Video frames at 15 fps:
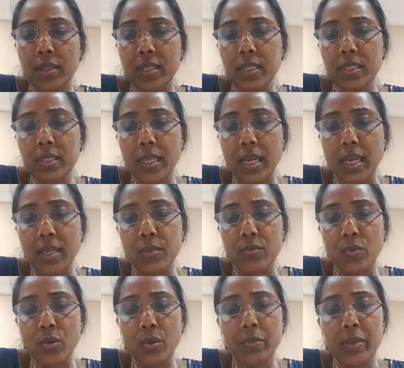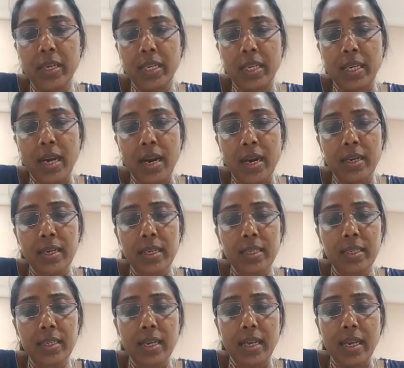this act would be regarded